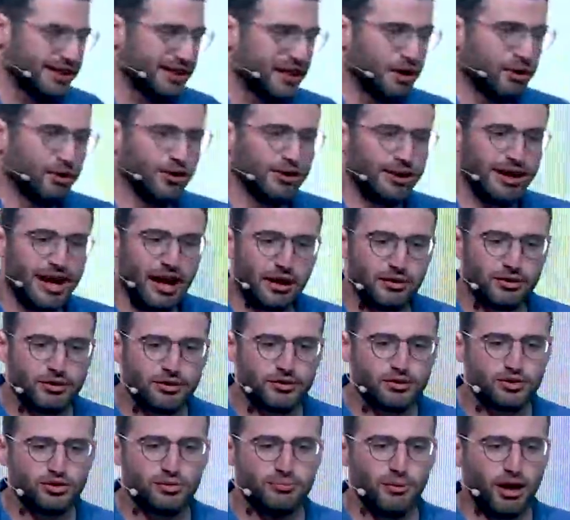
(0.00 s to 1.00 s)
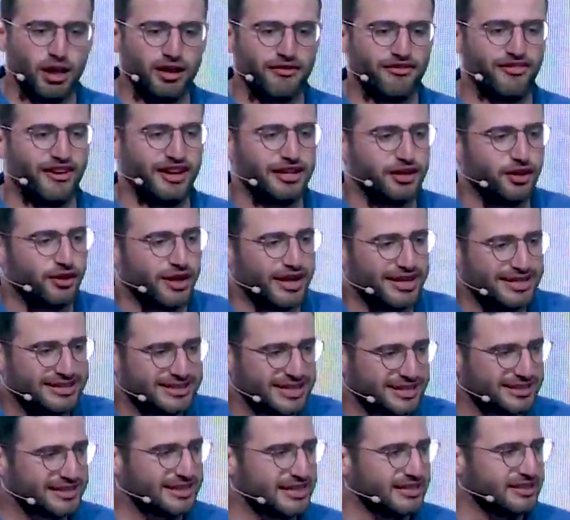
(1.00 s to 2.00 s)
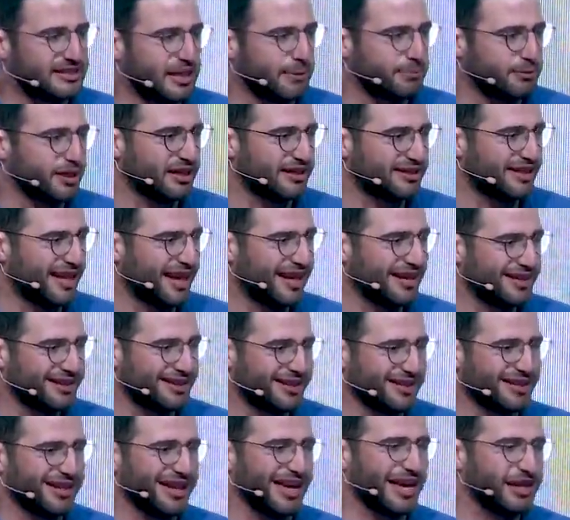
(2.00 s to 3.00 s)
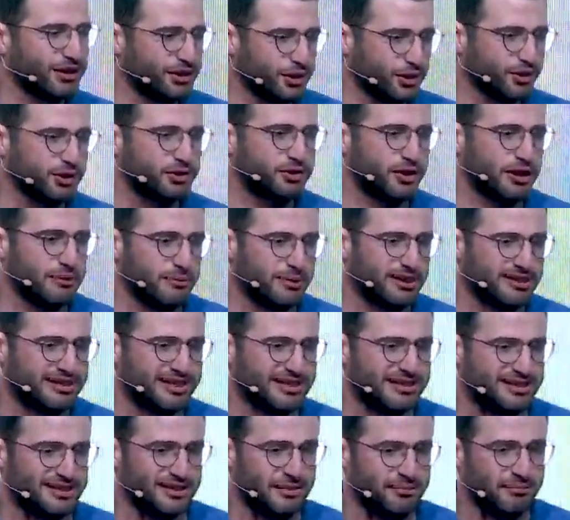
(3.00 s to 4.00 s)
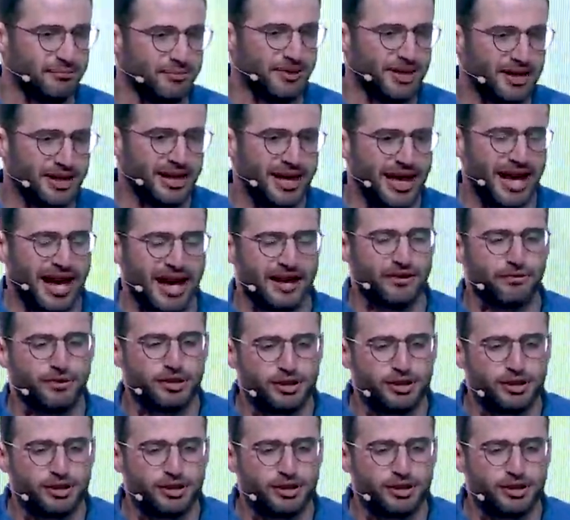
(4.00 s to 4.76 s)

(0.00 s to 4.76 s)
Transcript: that will allow you to modify your existing septic tank into a treatment system and